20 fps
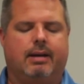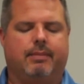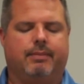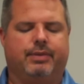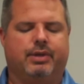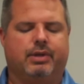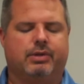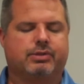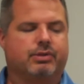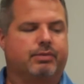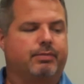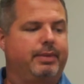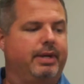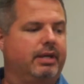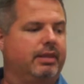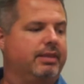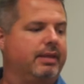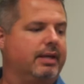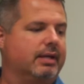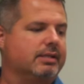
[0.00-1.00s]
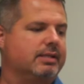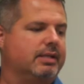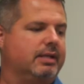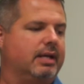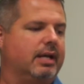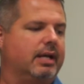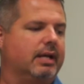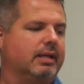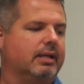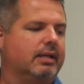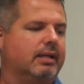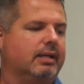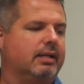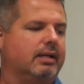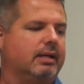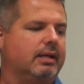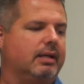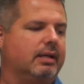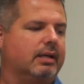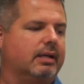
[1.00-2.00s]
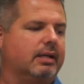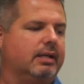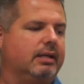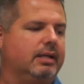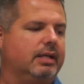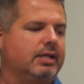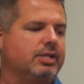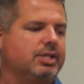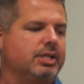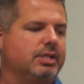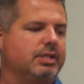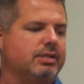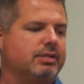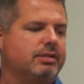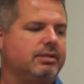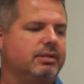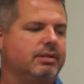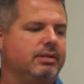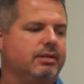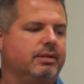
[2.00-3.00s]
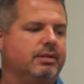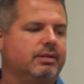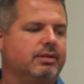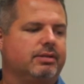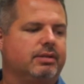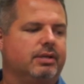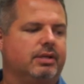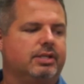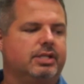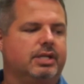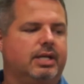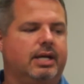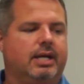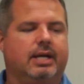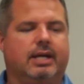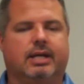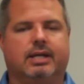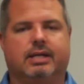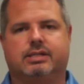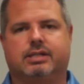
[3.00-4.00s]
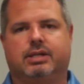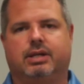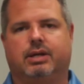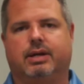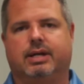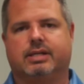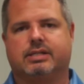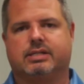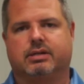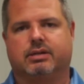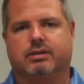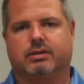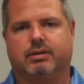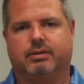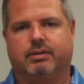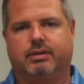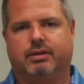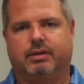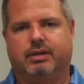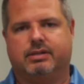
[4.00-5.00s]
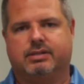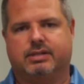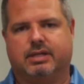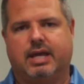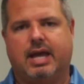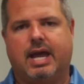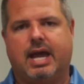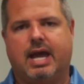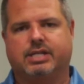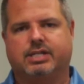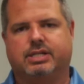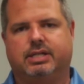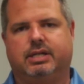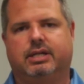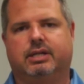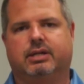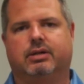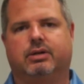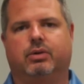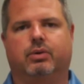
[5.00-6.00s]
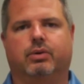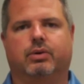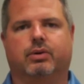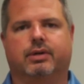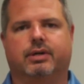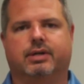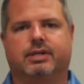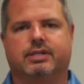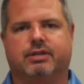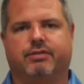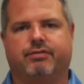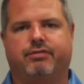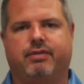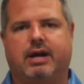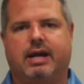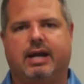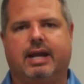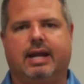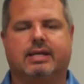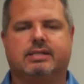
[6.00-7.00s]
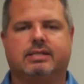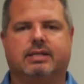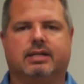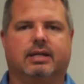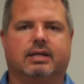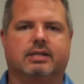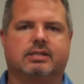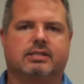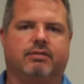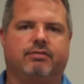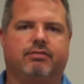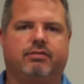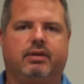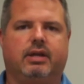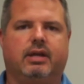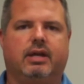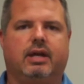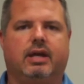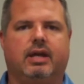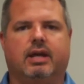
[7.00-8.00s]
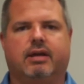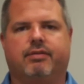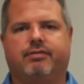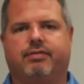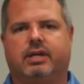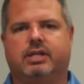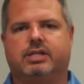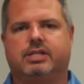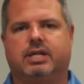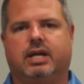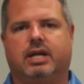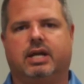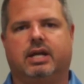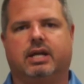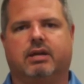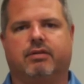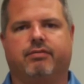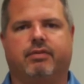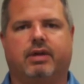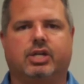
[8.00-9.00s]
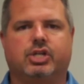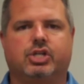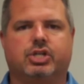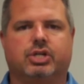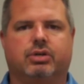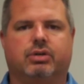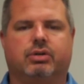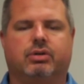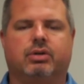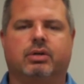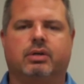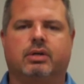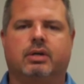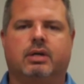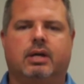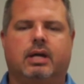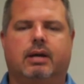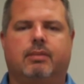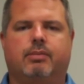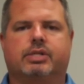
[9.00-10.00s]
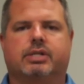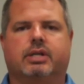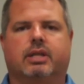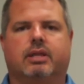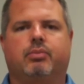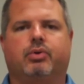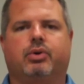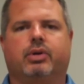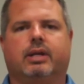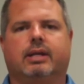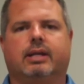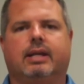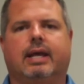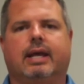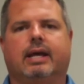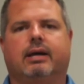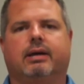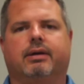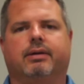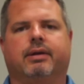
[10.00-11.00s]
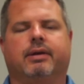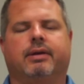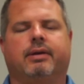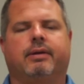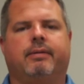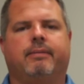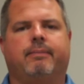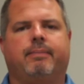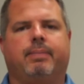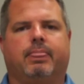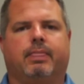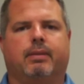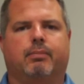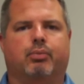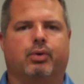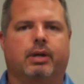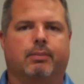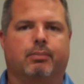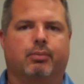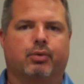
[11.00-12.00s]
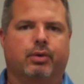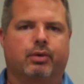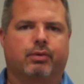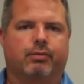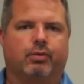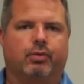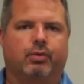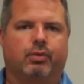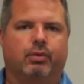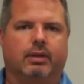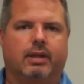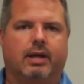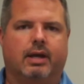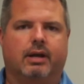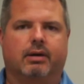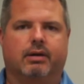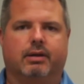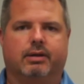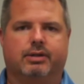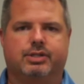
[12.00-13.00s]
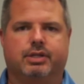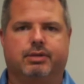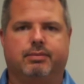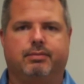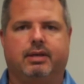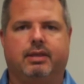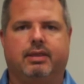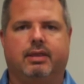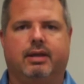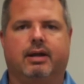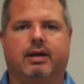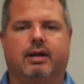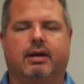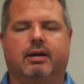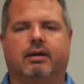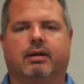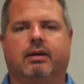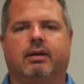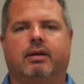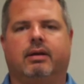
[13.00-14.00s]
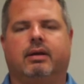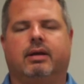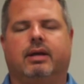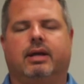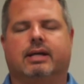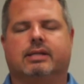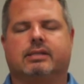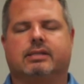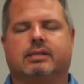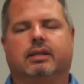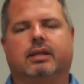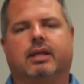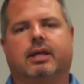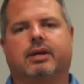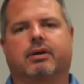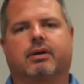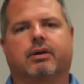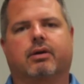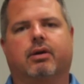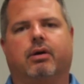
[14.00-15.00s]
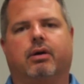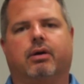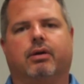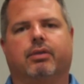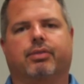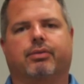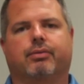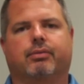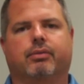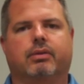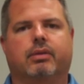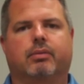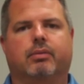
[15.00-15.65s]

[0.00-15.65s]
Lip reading: Those are big things. So you got conditions such as, is it cash deal or is it financing? Is it VA, FHA, conventional? How much are they putting down? The pre-approval letter that should be there. Has the lender gone through the